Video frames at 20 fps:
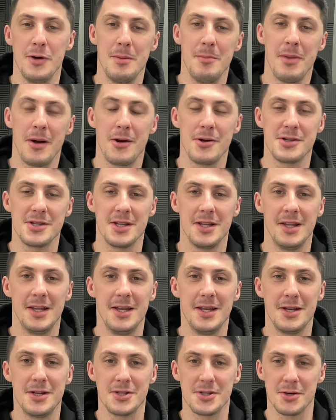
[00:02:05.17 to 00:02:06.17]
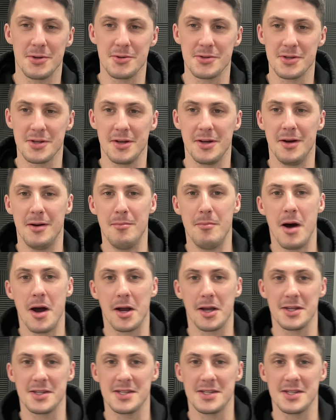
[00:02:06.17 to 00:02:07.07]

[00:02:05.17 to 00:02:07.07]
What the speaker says: embarrassingly, because I was a mug at